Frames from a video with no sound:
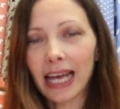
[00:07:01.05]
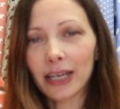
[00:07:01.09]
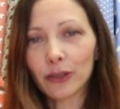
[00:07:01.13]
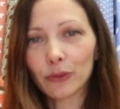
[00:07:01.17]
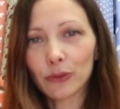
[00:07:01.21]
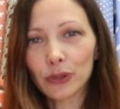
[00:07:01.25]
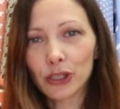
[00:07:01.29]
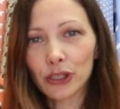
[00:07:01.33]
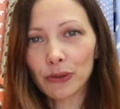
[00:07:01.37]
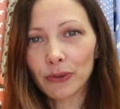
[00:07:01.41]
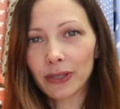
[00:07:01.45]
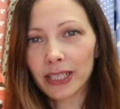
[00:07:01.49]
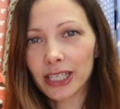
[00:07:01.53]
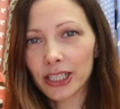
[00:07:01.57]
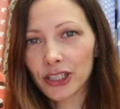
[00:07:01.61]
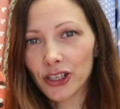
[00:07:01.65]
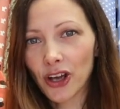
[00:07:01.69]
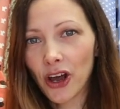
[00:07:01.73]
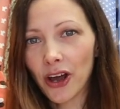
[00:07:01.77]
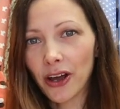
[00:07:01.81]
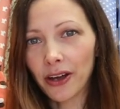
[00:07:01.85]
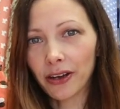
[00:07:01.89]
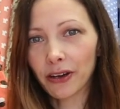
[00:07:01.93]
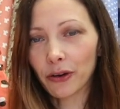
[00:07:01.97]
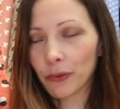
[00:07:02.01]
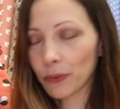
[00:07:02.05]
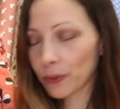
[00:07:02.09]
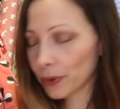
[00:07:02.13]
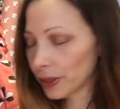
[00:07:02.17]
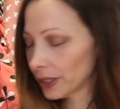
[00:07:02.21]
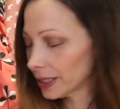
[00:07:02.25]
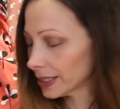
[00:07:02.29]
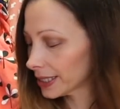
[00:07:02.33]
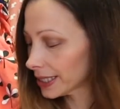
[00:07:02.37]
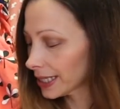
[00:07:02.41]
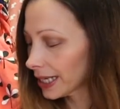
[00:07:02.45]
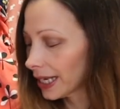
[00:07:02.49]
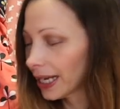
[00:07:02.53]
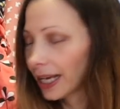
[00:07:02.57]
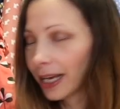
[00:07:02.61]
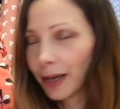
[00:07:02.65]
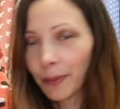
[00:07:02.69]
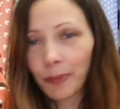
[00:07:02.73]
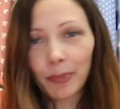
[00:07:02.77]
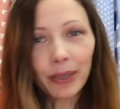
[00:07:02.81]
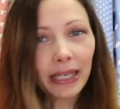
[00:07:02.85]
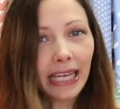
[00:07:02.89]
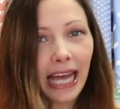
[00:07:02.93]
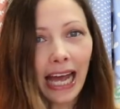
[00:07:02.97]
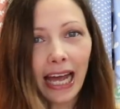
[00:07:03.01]
and also in a turquoise.
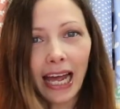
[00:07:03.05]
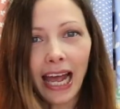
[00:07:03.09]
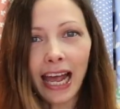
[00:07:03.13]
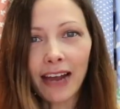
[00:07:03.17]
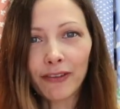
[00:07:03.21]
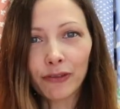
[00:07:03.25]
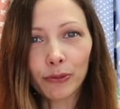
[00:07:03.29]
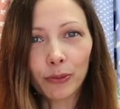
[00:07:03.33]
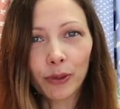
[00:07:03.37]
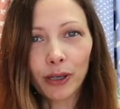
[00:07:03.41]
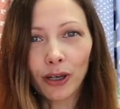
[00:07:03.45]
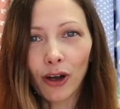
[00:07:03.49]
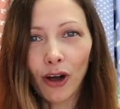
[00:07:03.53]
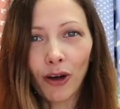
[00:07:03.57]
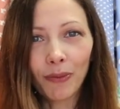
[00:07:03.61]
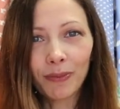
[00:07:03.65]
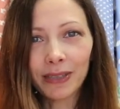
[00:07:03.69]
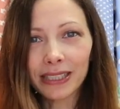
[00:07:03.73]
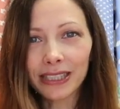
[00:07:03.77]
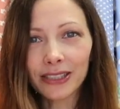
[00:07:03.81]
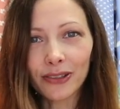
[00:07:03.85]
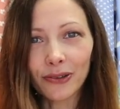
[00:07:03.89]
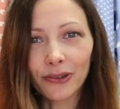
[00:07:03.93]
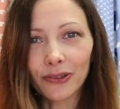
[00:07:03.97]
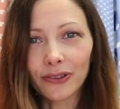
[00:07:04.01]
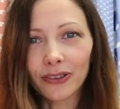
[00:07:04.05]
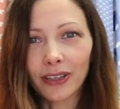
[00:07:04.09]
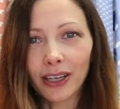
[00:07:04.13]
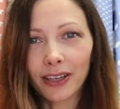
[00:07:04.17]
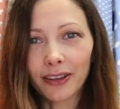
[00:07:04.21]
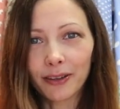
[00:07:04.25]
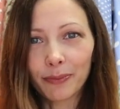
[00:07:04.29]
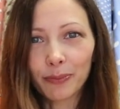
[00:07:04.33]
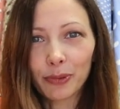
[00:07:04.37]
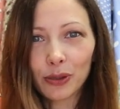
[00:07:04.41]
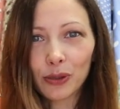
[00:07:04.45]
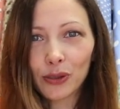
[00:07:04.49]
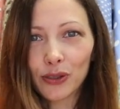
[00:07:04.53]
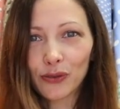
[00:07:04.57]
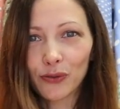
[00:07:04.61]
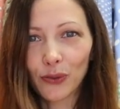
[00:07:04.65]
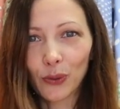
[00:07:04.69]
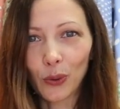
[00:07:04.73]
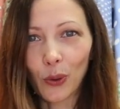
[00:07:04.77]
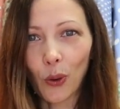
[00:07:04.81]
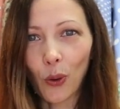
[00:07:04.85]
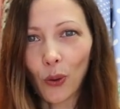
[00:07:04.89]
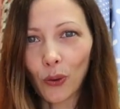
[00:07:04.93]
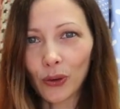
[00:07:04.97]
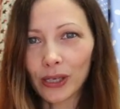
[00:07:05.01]
But yeah, everyone comments on the
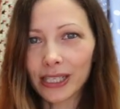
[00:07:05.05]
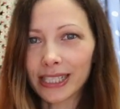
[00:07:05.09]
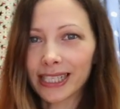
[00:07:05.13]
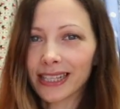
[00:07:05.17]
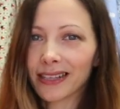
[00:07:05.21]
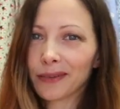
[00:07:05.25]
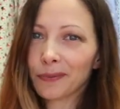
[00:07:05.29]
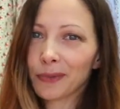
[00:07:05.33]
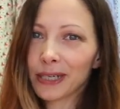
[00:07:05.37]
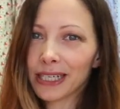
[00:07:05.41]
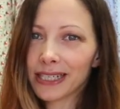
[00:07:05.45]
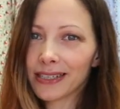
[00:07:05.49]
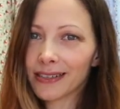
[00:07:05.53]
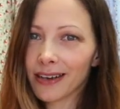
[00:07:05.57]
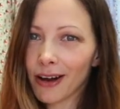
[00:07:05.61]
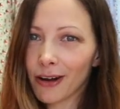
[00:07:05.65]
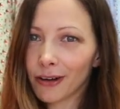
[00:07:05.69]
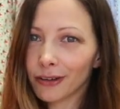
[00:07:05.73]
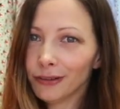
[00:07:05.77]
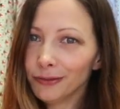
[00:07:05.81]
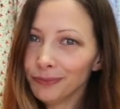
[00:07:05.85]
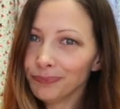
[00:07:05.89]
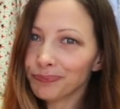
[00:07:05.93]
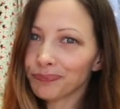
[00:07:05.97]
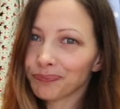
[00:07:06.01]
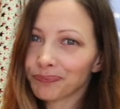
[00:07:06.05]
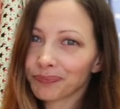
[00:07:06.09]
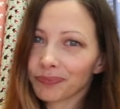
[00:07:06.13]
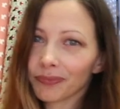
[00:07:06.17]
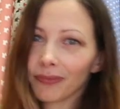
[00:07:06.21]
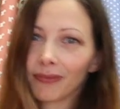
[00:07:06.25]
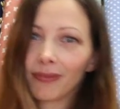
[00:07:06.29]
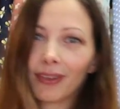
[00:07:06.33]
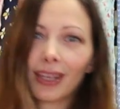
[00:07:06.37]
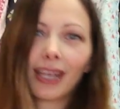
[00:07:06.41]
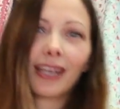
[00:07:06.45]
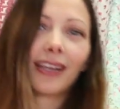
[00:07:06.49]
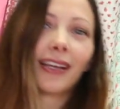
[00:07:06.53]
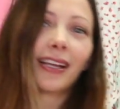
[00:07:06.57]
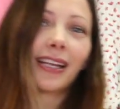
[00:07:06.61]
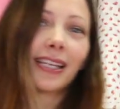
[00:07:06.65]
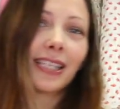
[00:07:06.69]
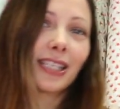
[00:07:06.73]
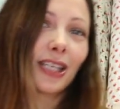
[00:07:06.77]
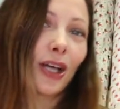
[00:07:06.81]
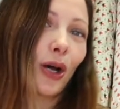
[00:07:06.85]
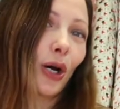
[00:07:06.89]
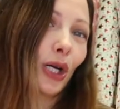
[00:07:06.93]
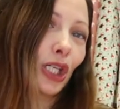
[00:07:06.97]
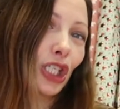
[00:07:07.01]
beautiful coys in the window.
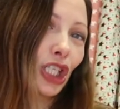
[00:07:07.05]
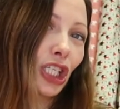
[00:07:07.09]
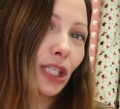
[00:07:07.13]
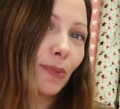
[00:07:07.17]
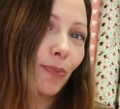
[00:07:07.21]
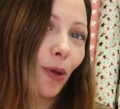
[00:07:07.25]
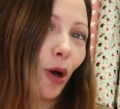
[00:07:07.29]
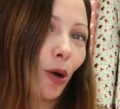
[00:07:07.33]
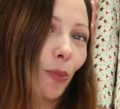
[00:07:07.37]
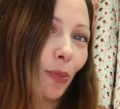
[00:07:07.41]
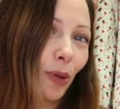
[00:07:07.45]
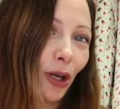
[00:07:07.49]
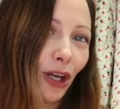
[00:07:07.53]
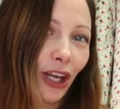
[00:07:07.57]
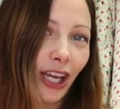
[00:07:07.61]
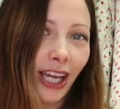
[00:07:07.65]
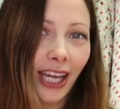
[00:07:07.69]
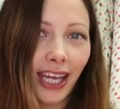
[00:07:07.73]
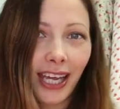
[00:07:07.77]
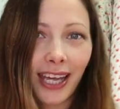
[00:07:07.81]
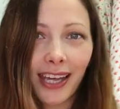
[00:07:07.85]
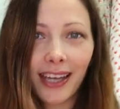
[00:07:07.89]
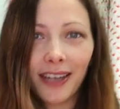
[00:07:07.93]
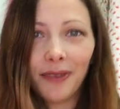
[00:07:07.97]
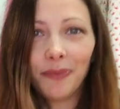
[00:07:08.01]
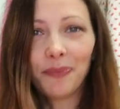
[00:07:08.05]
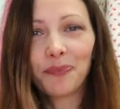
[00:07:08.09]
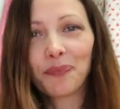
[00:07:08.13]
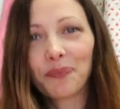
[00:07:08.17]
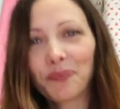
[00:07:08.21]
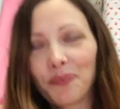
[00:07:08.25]
I'll just pop her here.